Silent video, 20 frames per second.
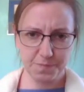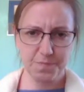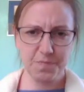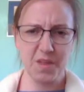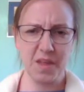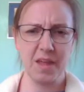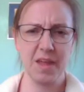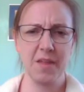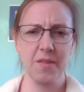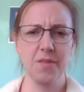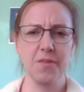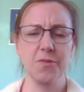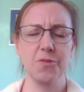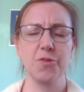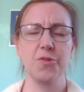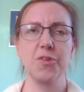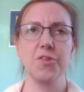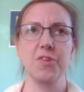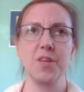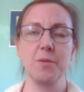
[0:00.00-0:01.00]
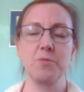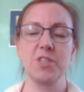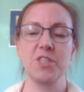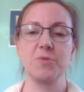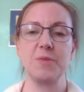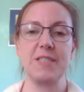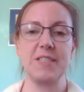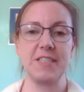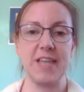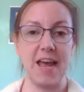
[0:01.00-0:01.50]
And so the subject
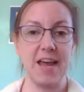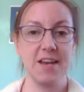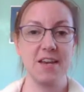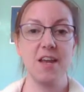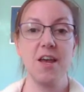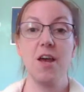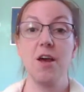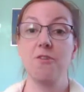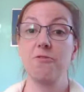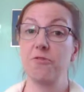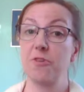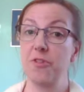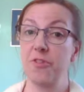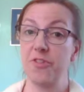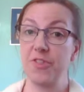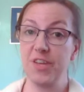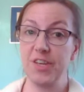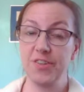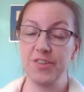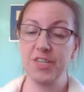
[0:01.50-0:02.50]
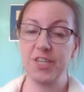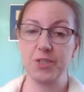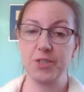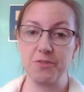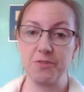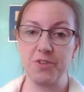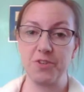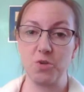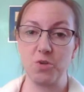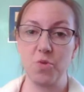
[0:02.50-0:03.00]
we set for this
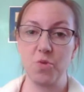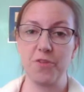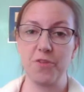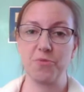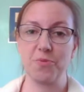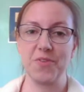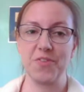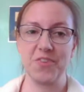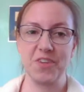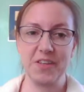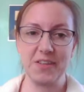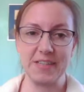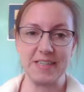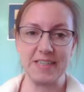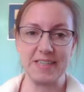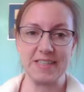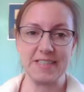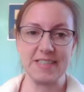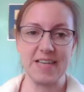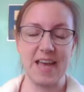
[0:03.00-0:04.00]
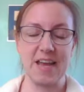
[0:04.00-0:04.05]
interview was resilience,